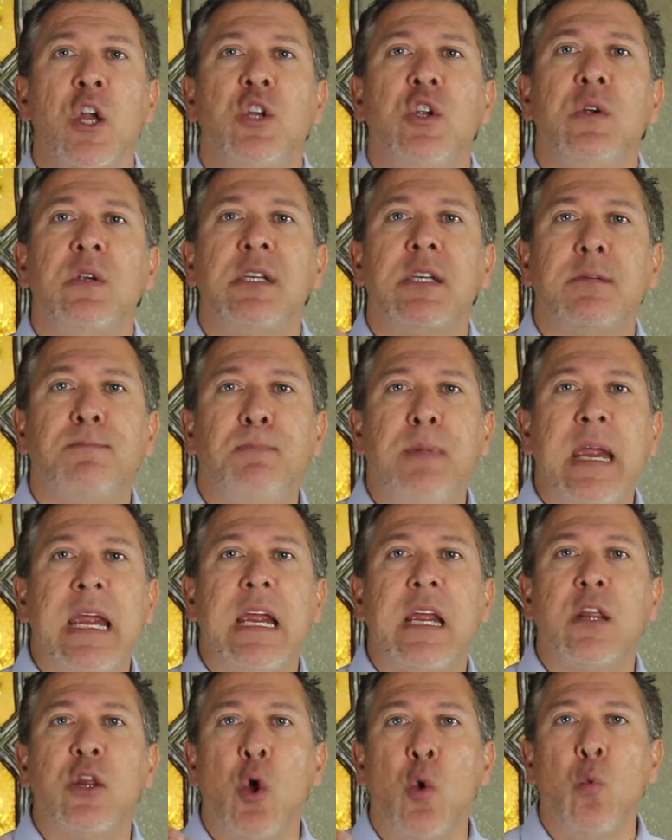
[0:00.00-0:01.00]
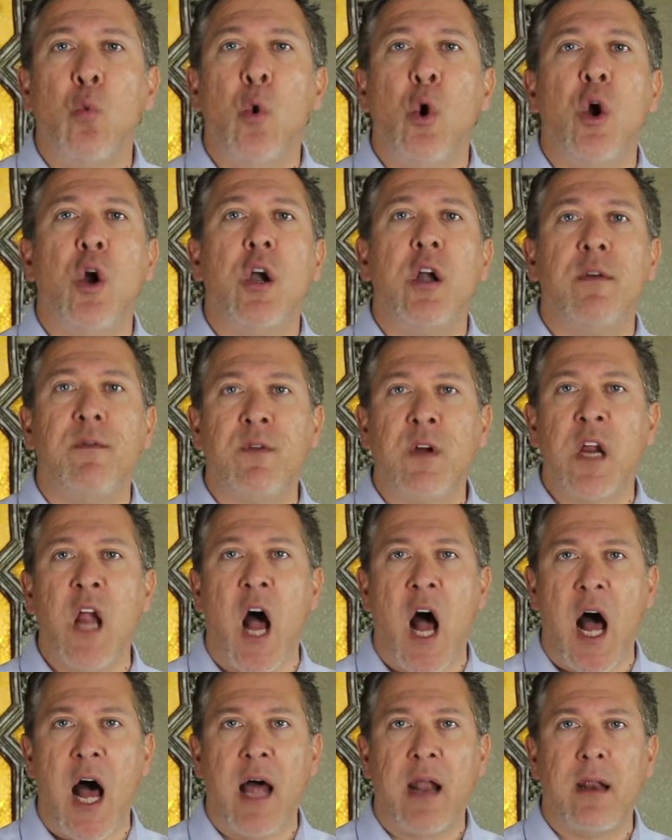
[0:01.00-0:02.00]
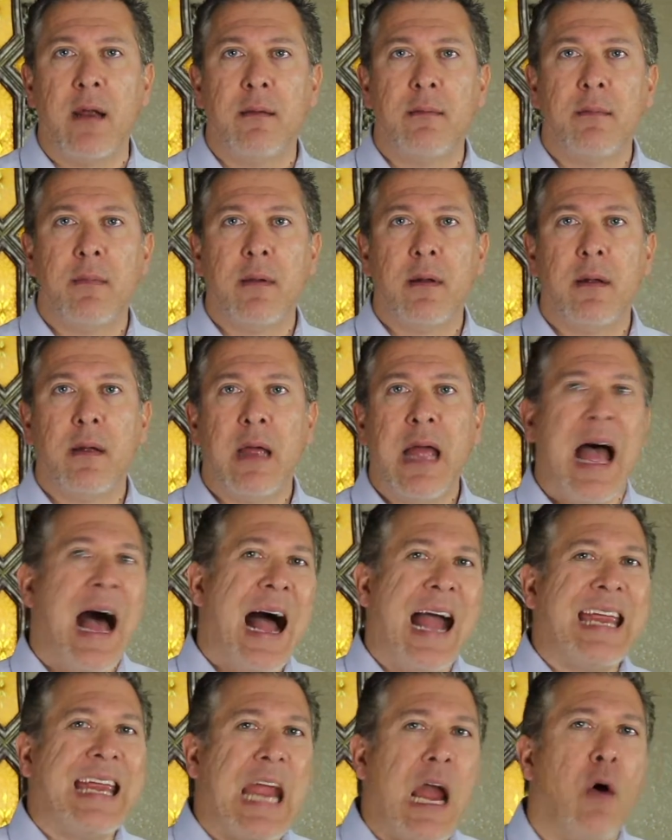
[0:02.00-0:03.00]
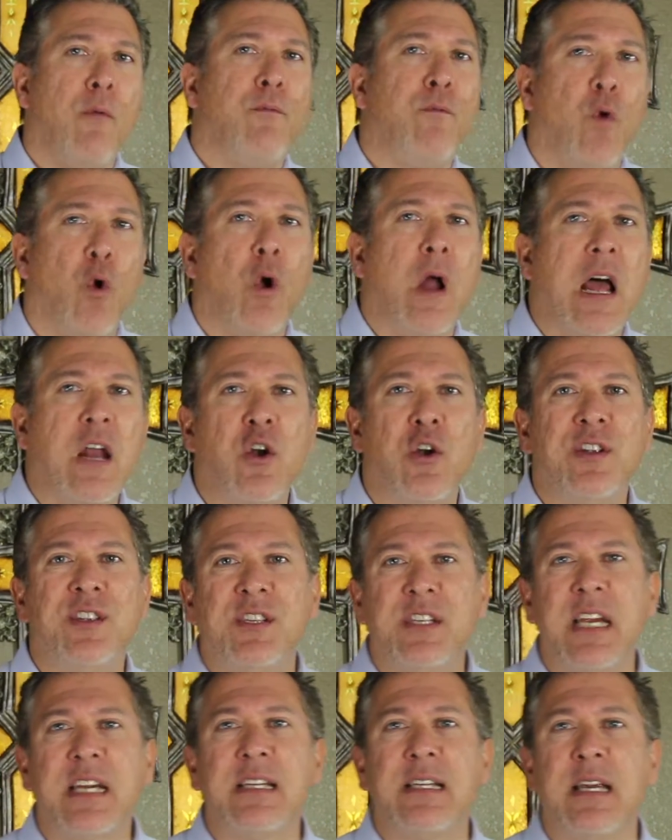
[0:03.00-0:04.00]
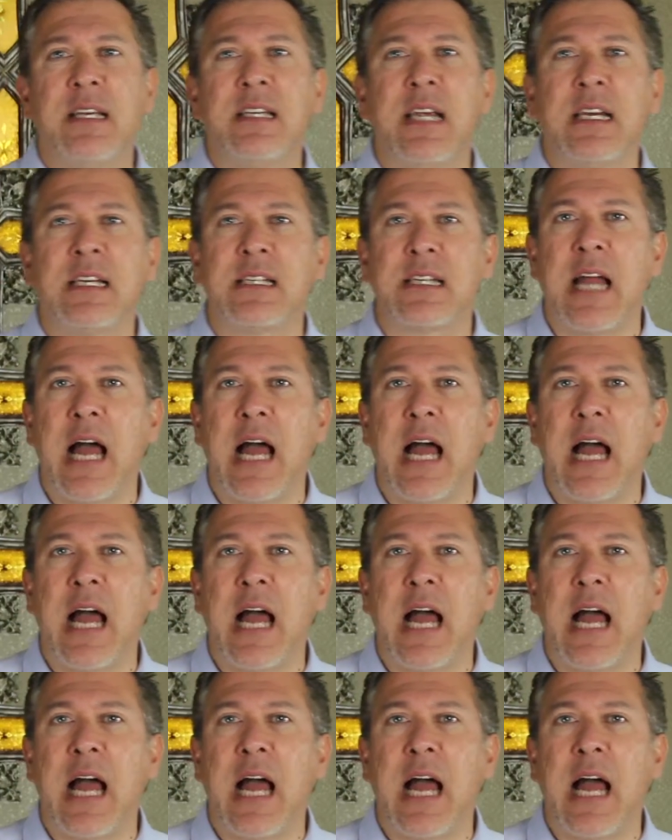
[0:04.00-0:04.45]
to speak the word of God. I count 466